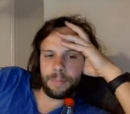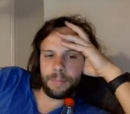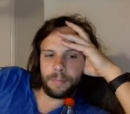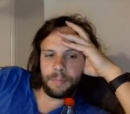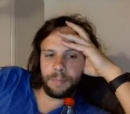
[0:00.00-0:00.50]

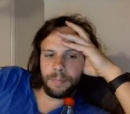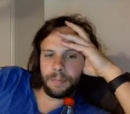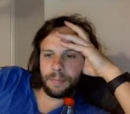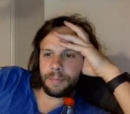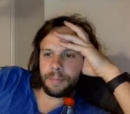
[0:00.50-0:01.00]

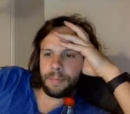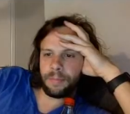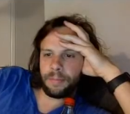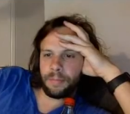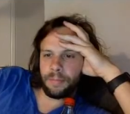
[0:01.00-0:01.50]

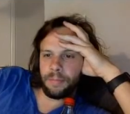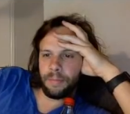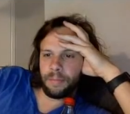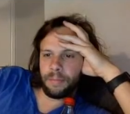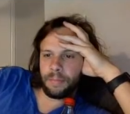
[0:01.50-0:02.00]

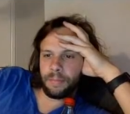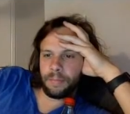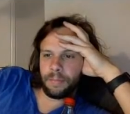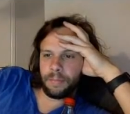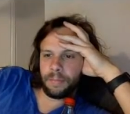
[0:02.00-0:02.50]

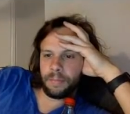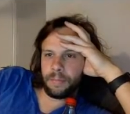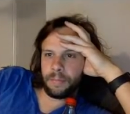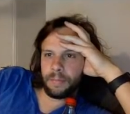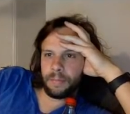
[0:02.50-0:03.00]

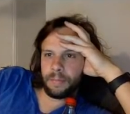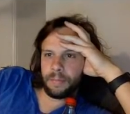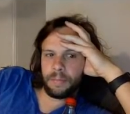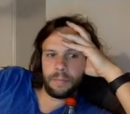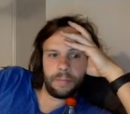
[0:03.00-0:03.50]

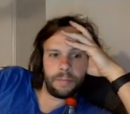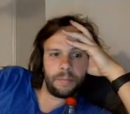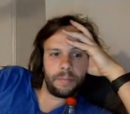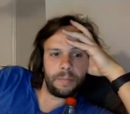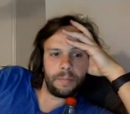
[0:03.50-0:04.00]

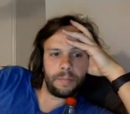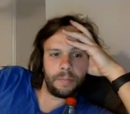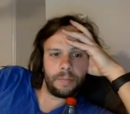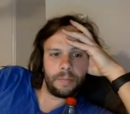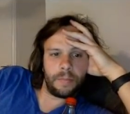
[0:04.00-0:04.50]

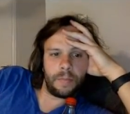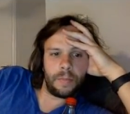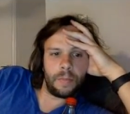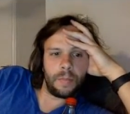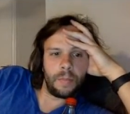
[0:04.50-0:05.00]

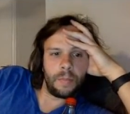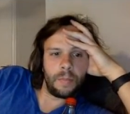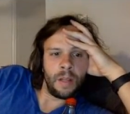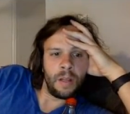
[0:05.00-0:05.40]
Nothing is said.